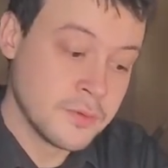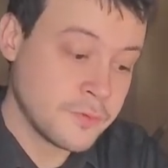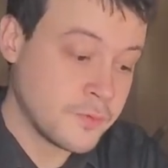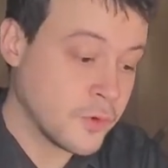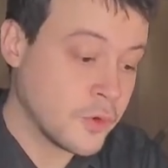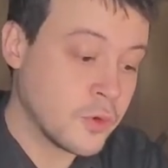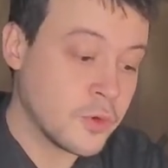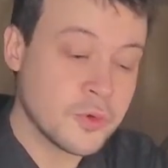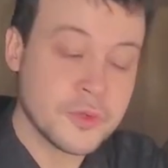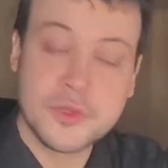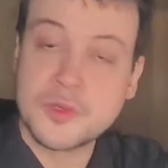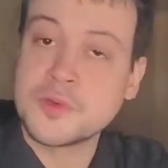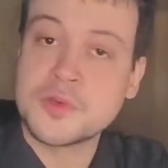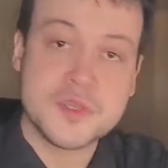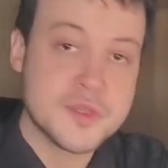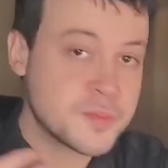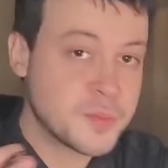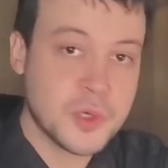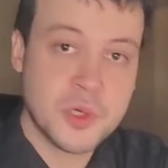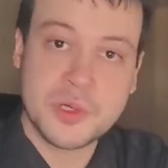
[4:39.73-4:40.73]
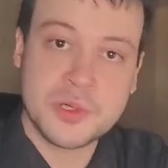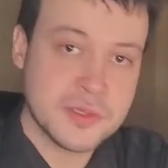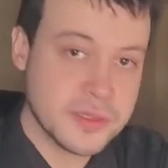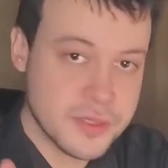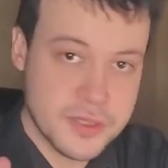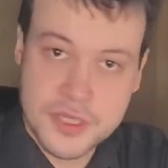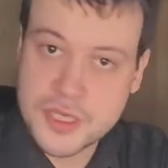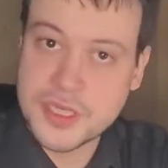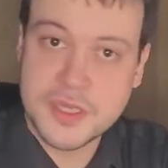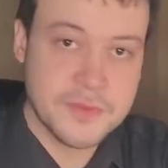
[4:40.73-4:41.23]
for your sport
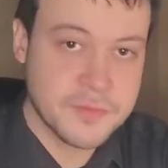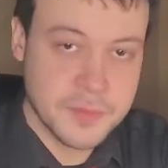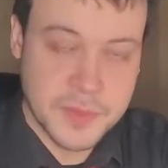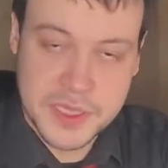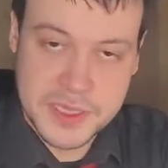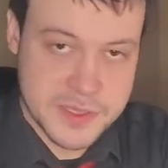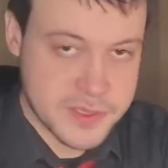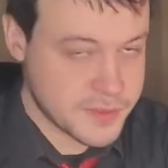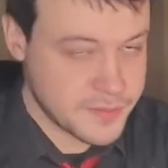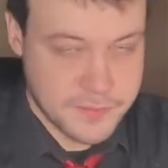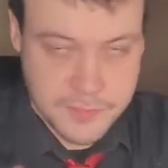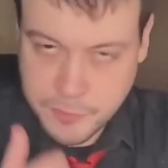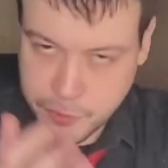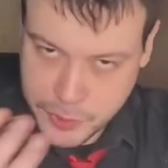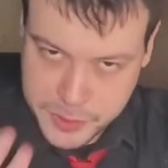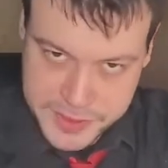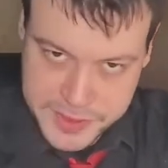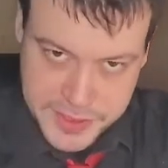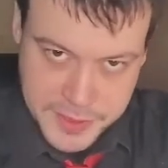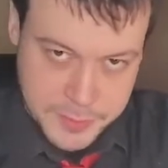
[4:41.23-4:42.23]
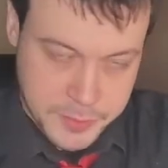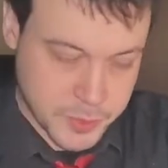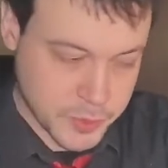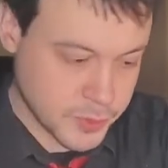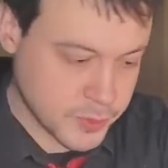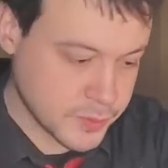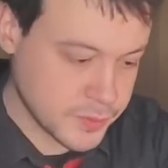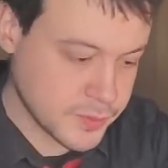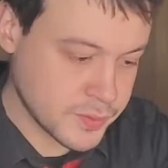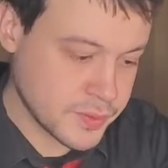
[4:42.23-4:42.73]
achievements, for example.
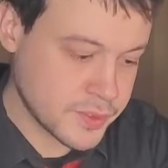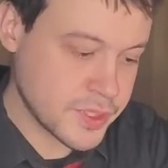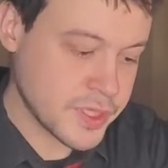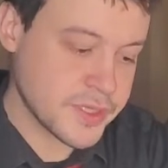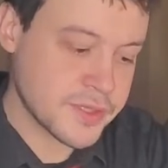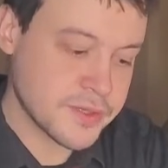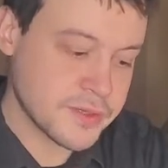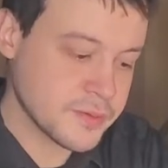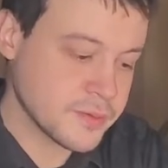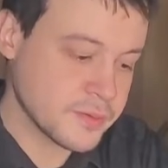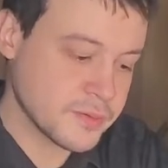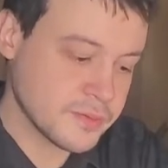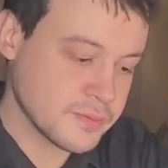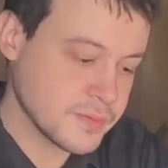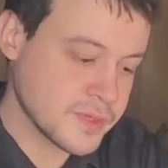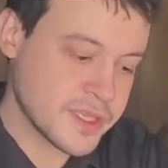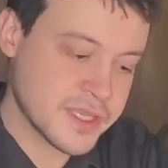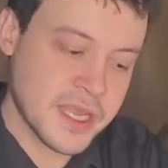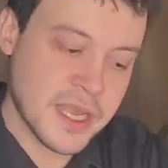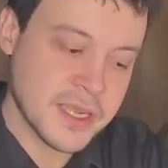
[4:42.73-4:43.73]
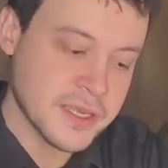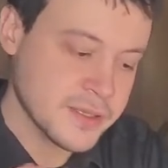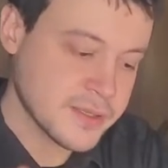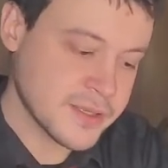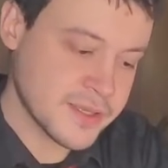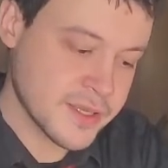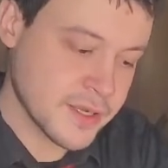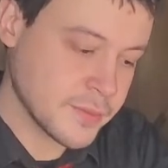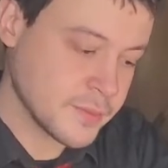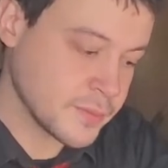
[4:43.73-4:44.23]
Just to cite
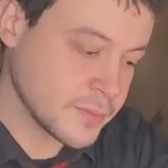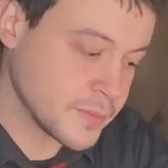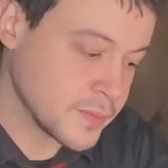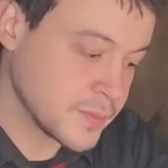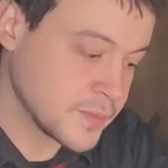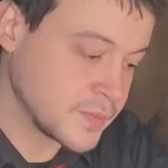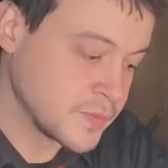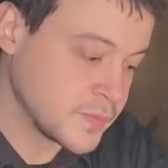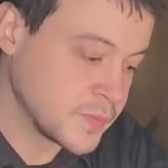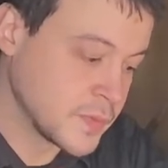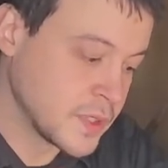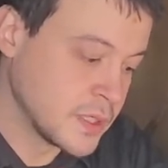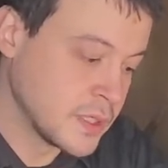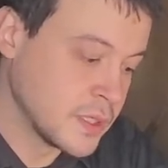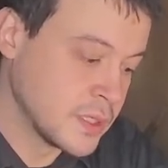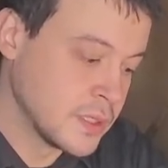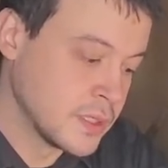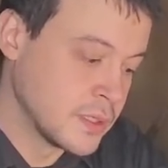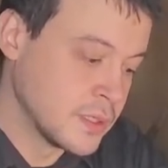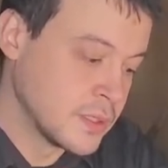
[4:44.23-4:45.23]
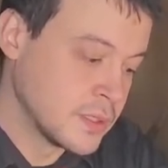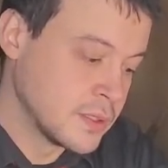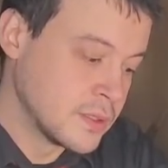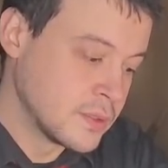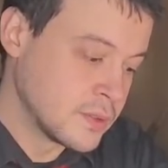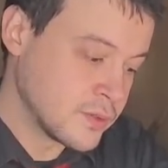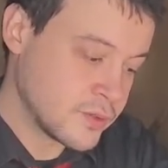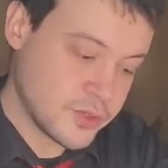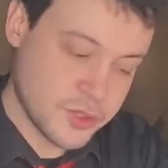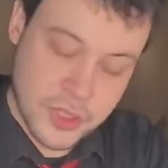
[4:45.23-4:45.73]

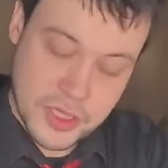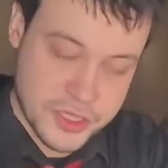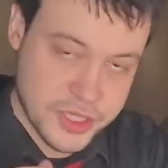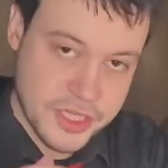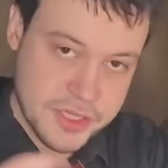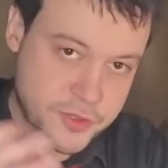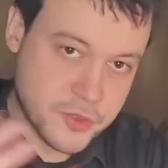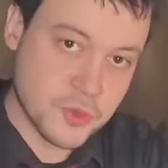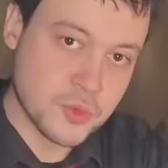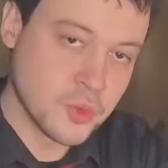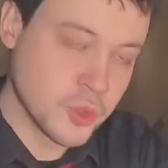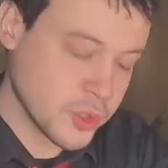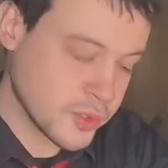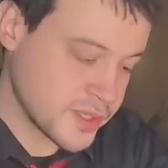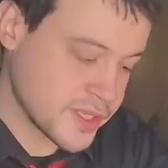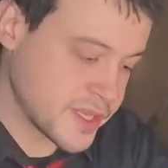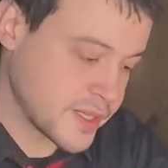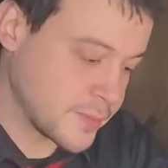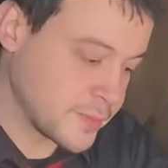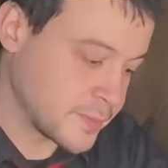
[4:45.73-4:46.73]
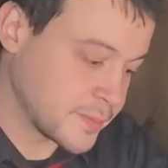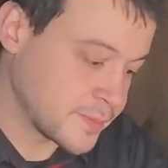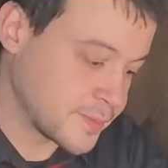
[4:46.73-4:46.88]
some, just to quote some.